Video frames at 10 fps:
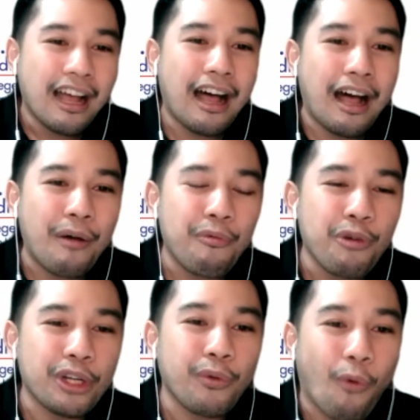uh,
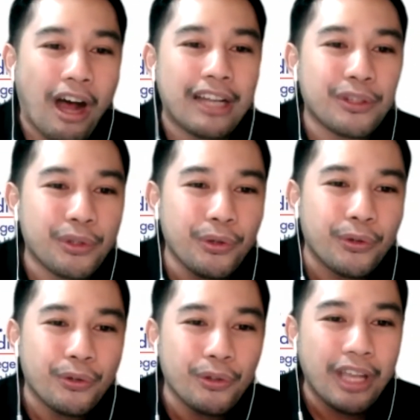would want
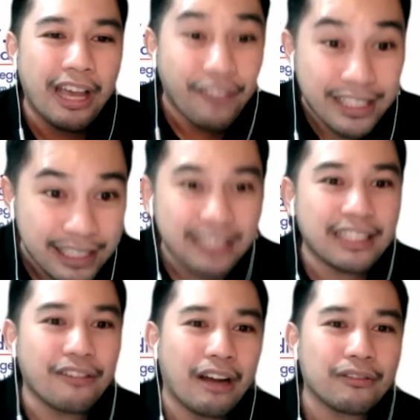to have a seat
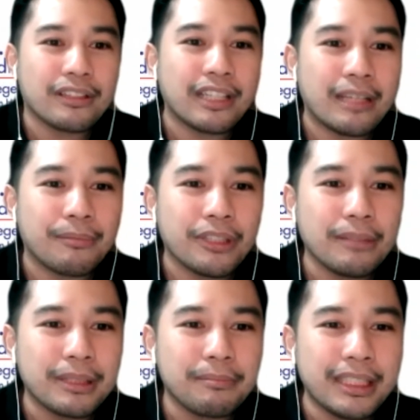around the table,
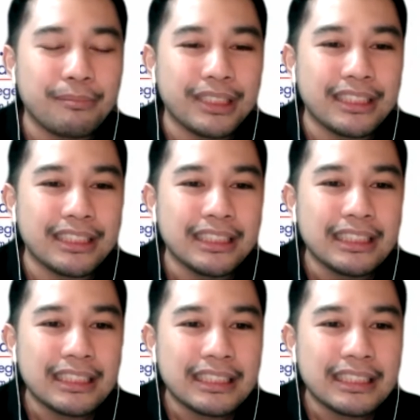but maybe